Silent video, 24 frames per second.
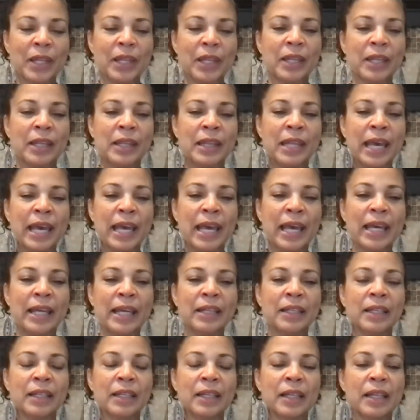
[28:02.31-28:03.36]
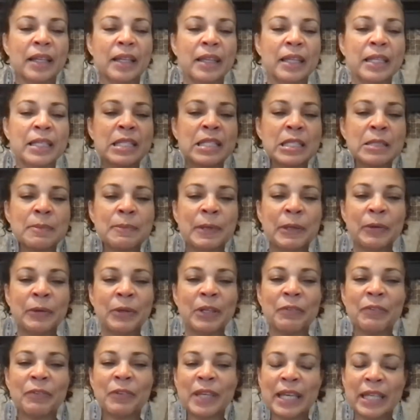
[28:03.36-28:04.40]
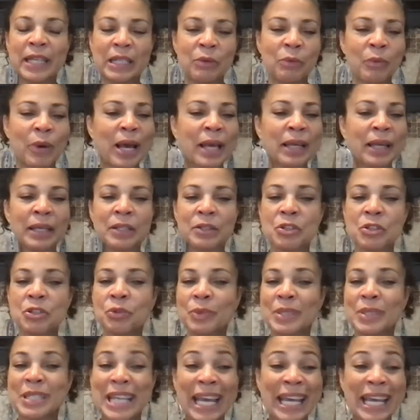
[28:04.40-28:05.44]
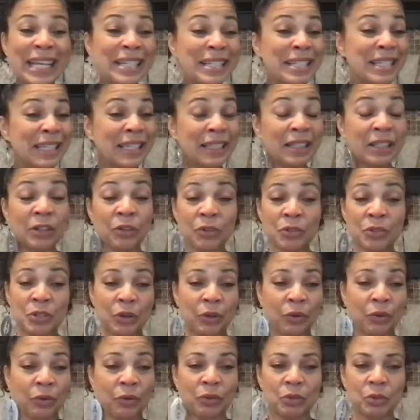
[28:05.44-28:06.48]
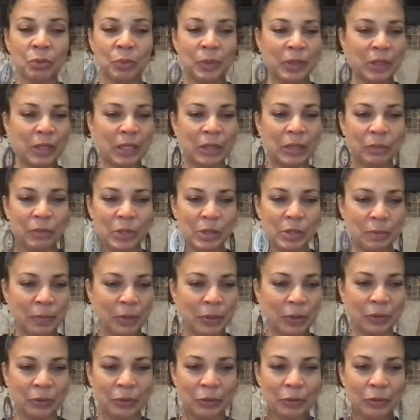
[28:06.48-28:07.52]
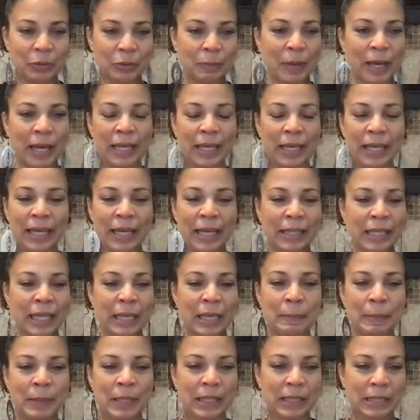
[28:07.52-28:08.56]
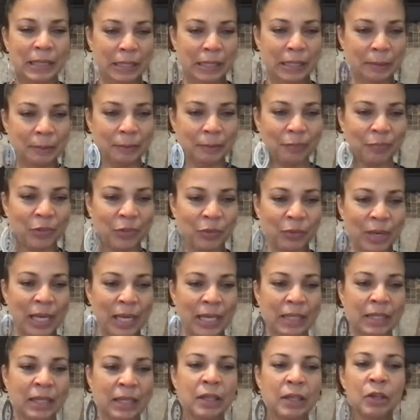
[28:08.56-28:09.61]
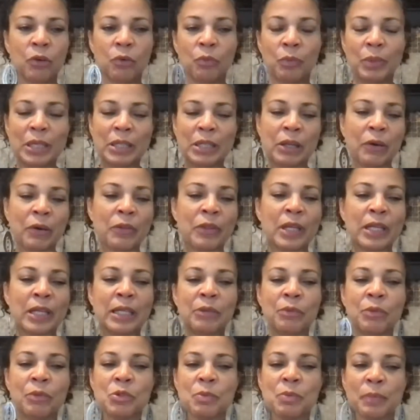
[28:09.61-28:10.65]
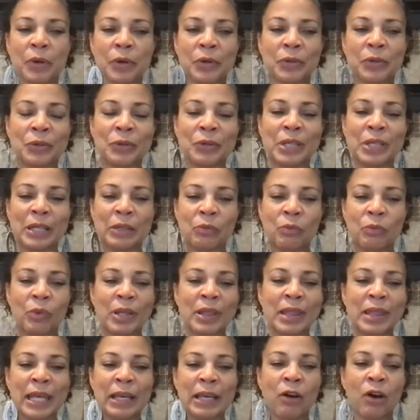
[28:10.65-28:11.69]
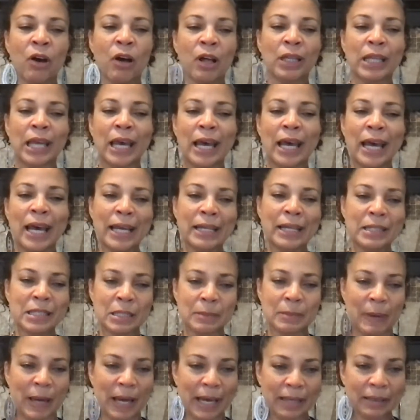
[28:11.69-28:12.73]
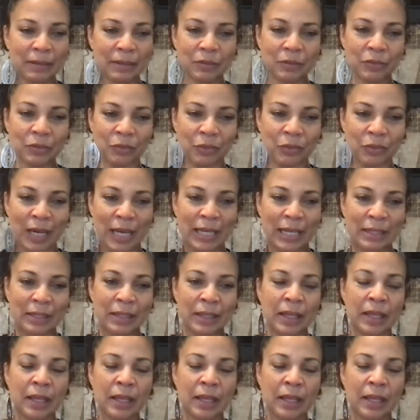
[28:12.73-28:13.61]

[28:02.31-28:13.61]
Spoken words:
that the spirit of Kenny Watkins, who was 18 years old when he was murdered by LAPD, right? We know that he was murdered in what they call a hot spot, right?